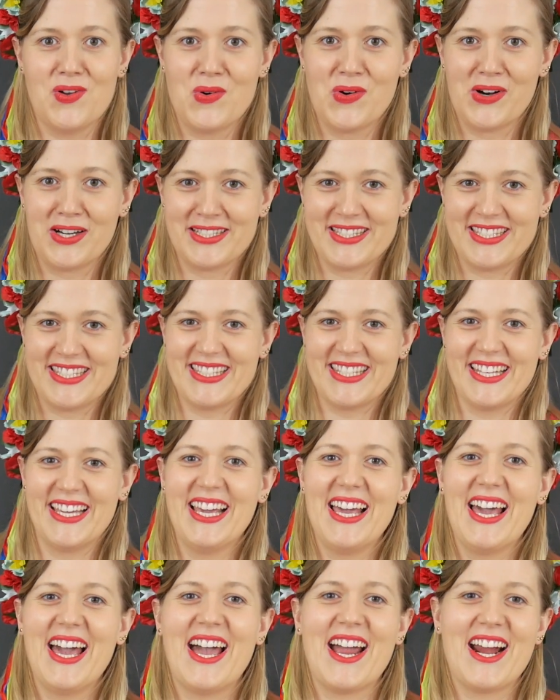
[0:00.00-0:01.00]
wants
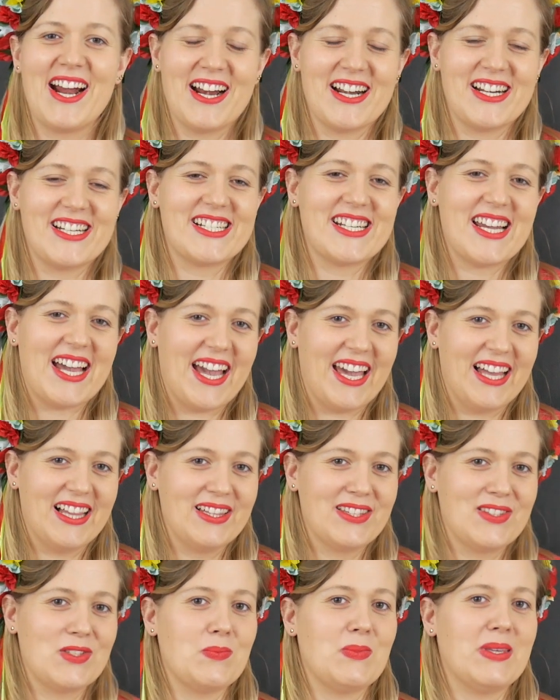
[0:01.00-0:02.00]
her
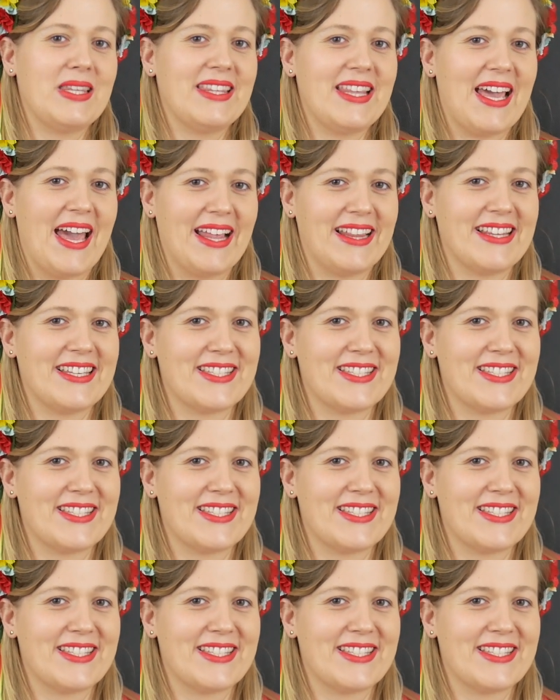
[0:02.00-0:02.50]
child to be dead.